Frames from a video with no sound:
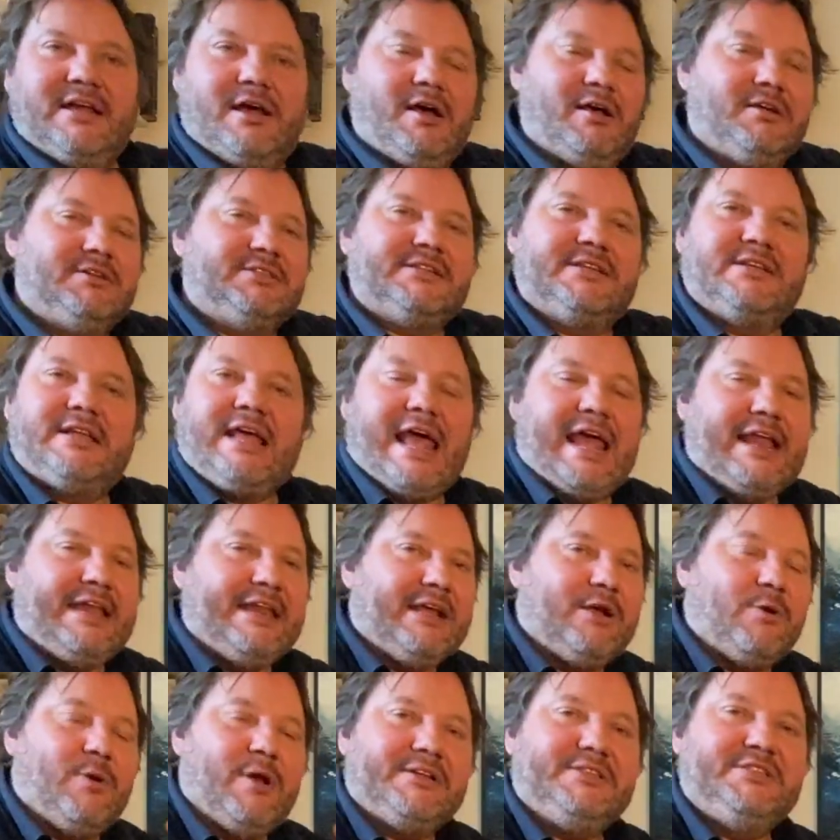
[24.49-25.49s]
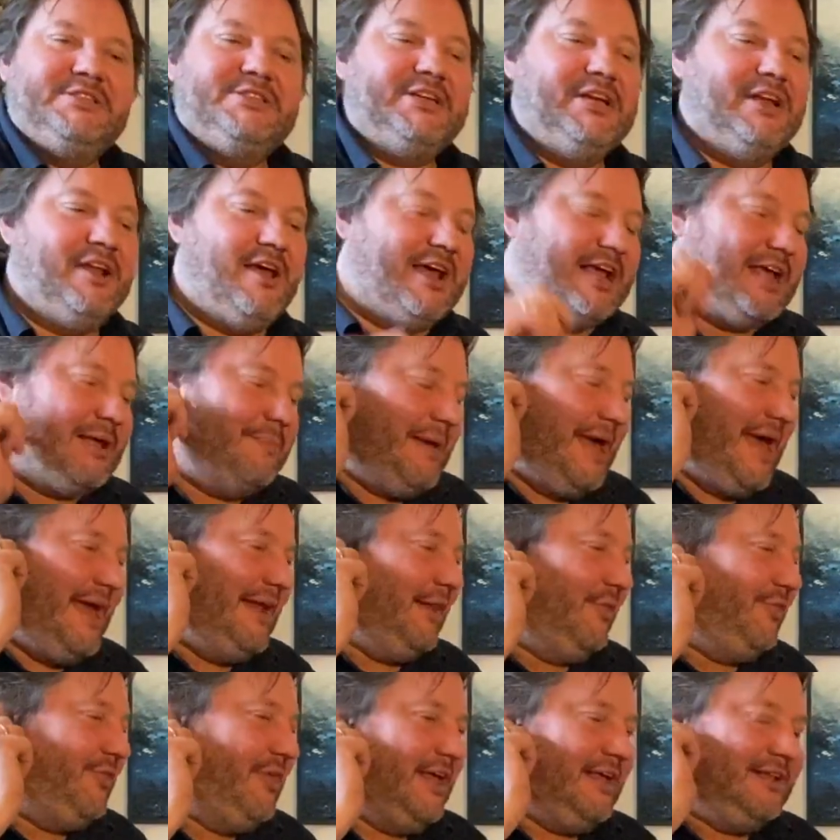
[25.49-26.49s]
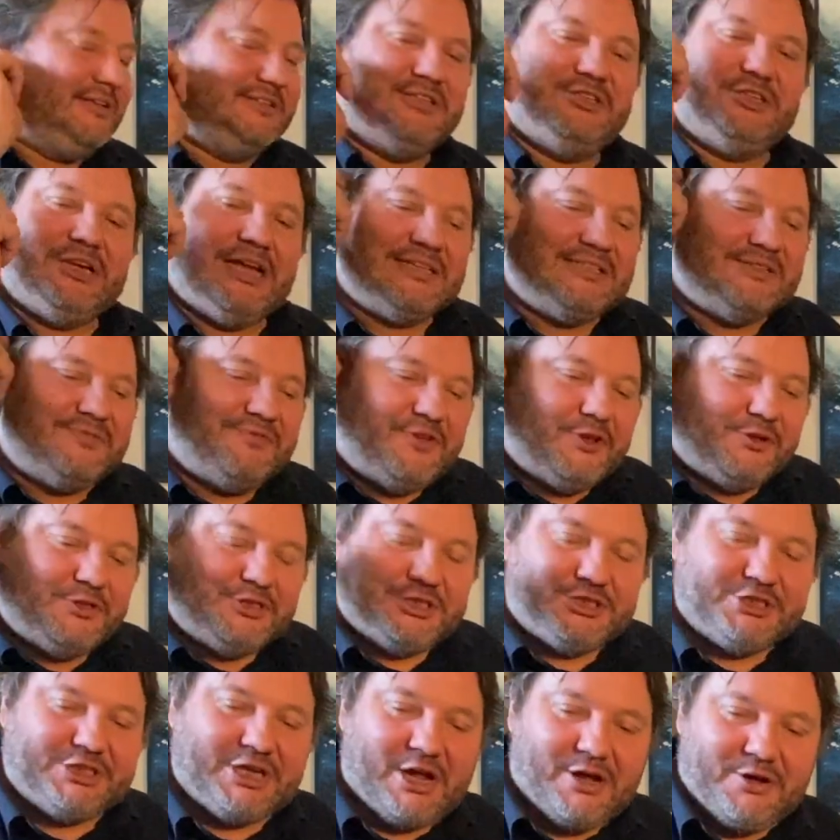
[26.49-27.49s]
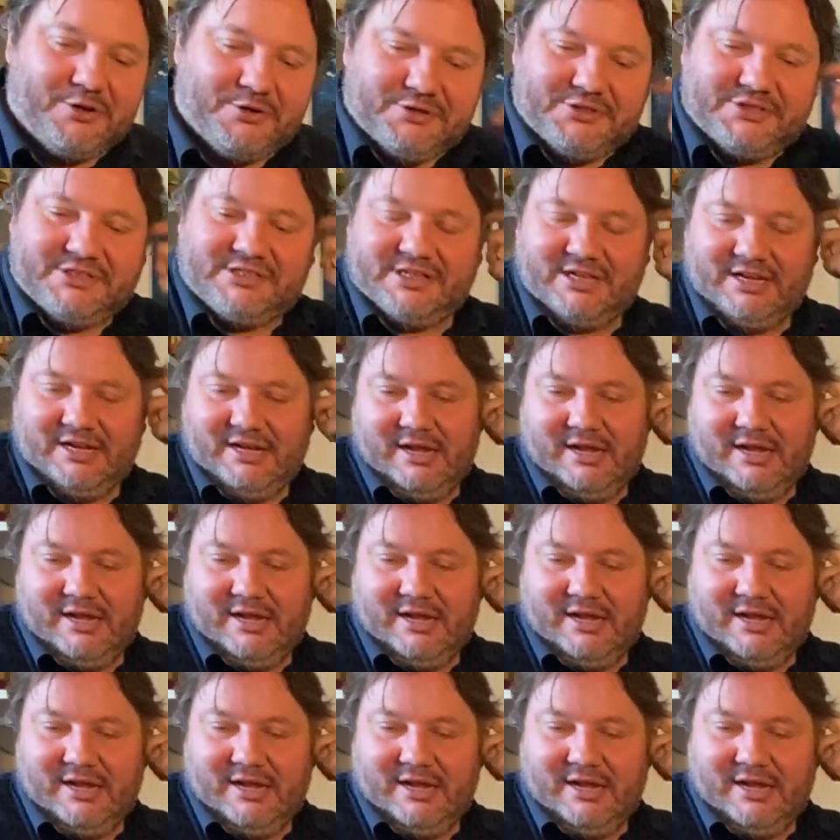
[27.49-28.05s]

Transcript: Ask any questions you like about anything. Suggest future shows.